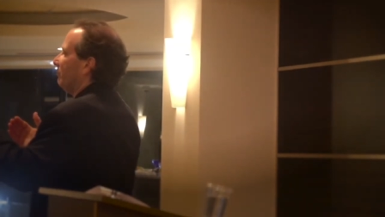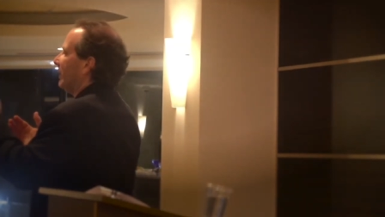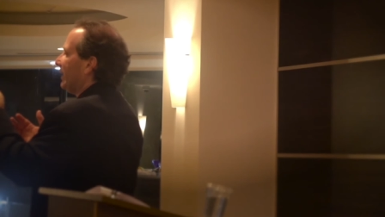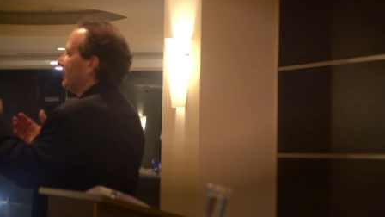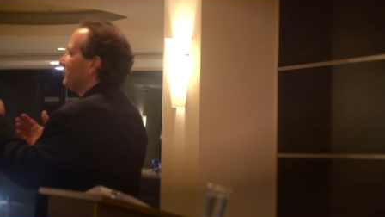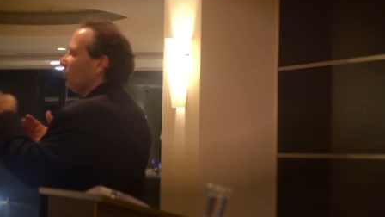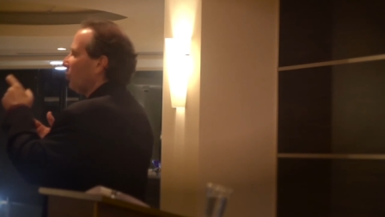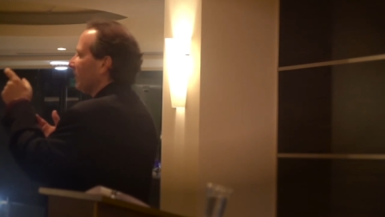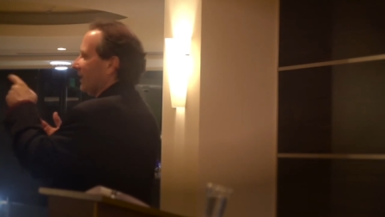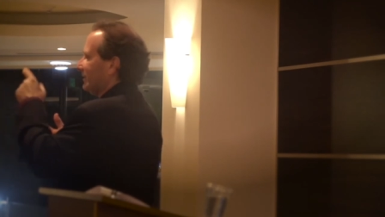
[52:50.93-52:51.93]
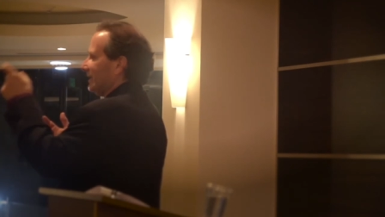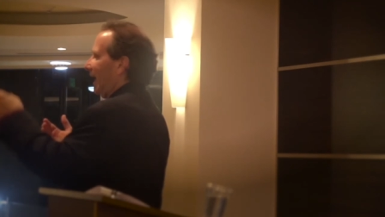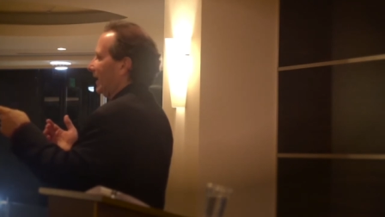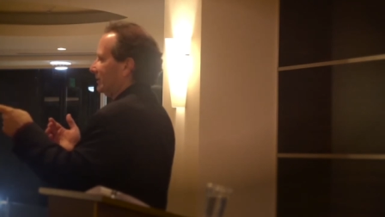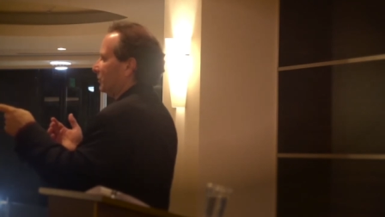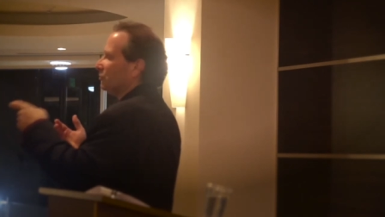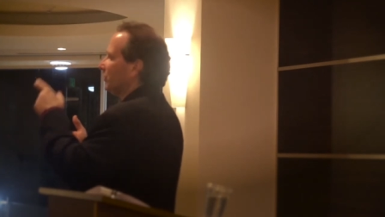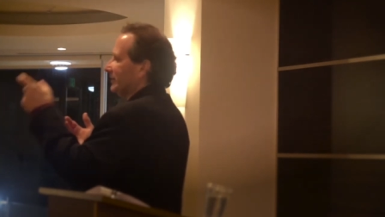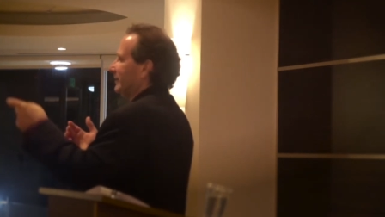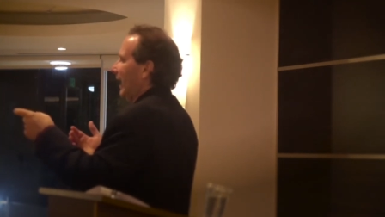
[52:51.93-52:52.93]
Because normally it's not.
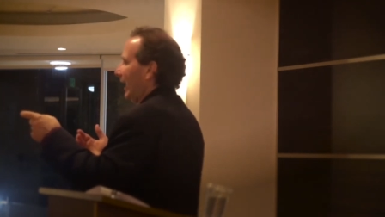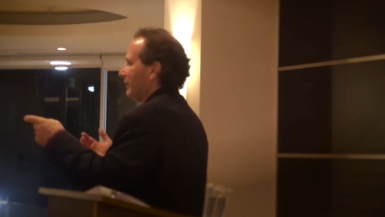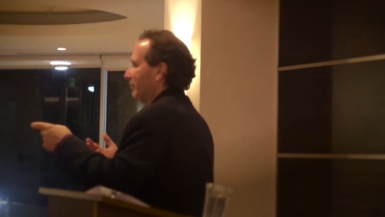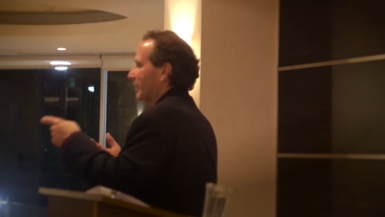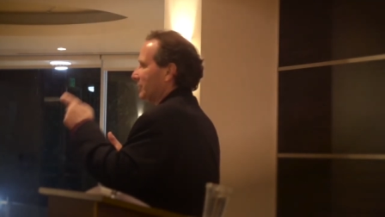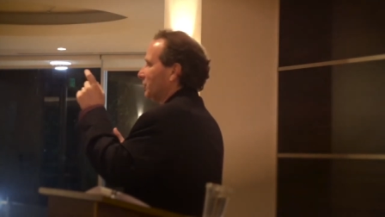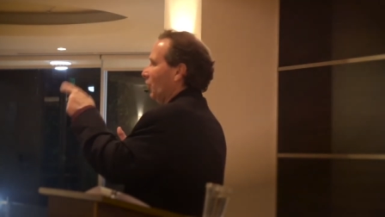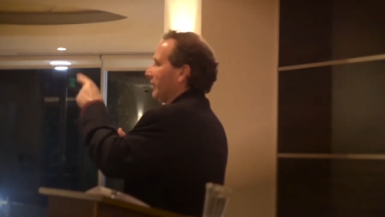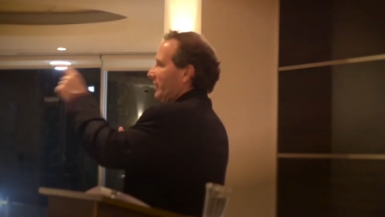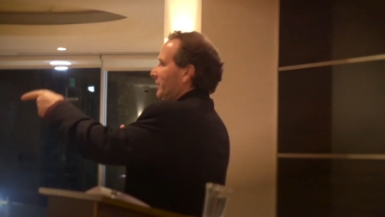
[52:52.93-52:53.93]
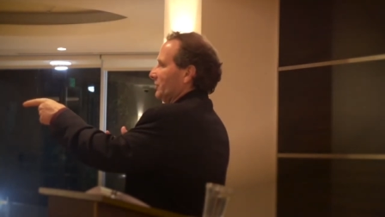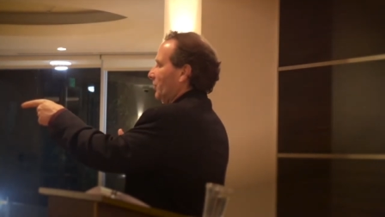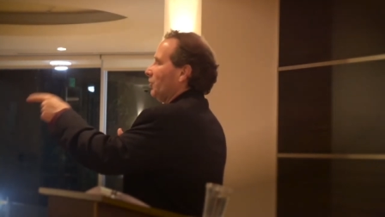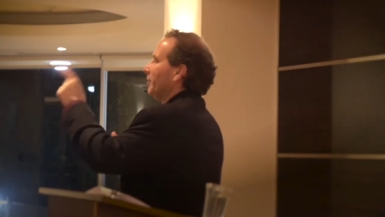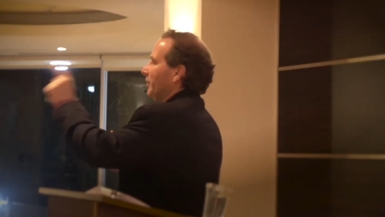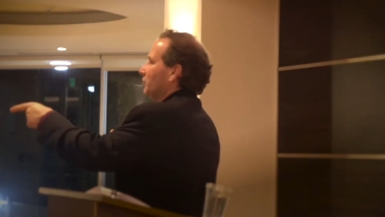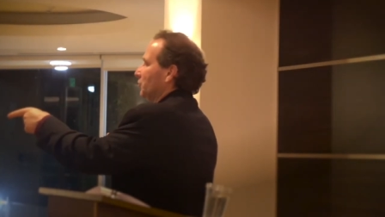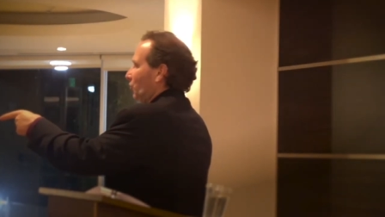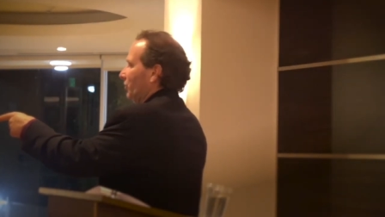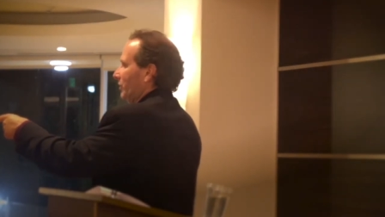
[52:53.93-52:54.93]
Usually it's not, because nobody doesn't know, nobody
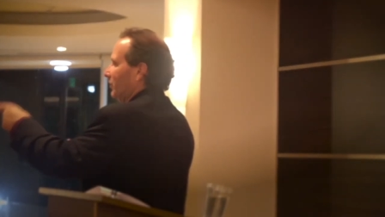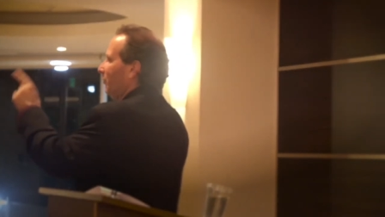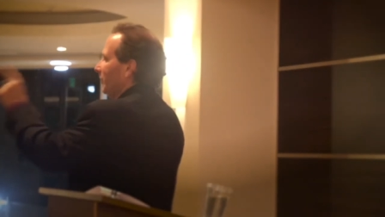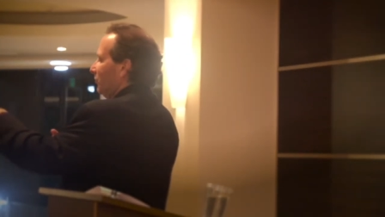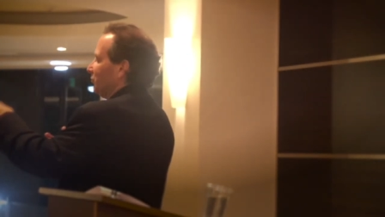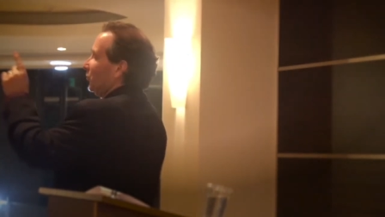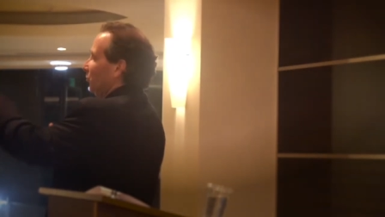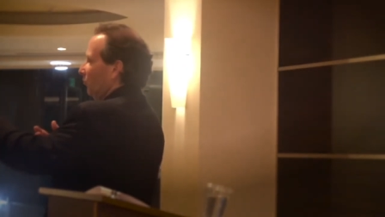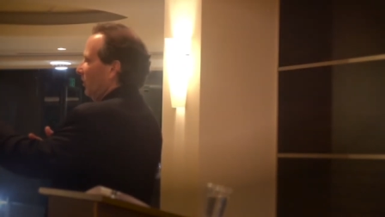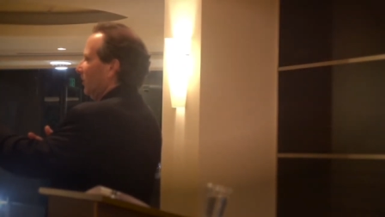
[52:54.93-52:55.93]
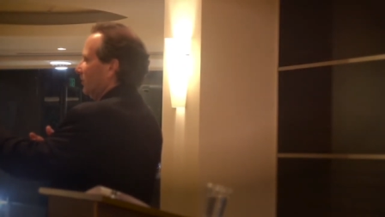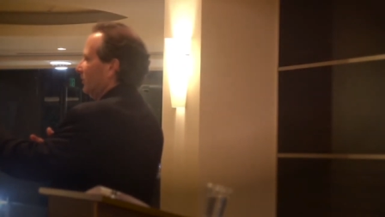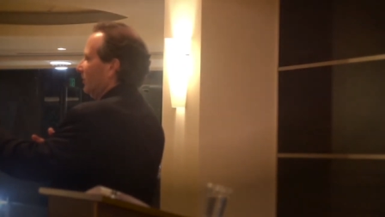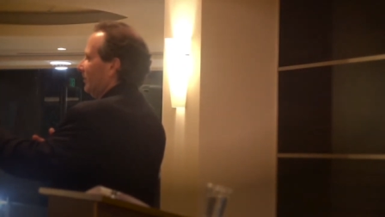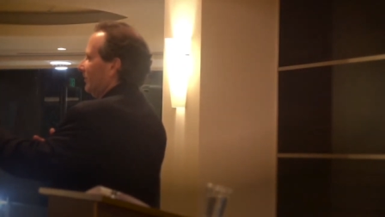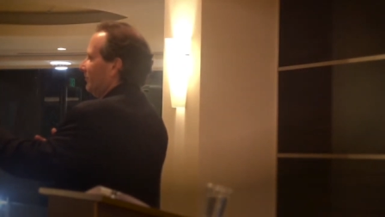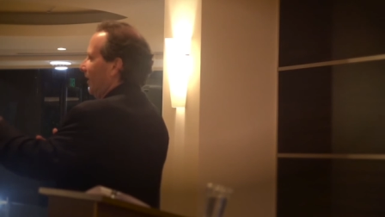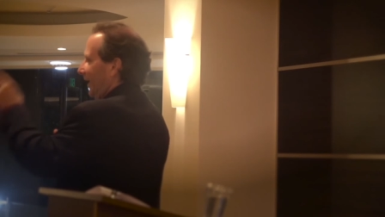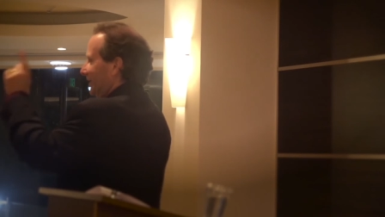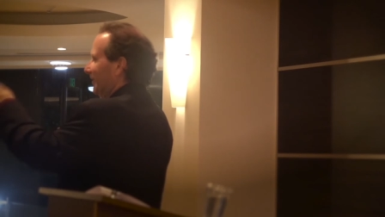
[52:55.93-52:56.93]
knows your, nobody knows who you are,
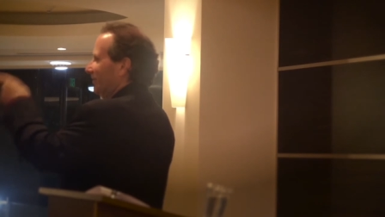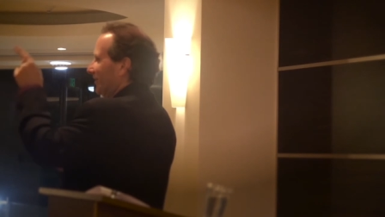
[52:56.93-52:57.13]
right?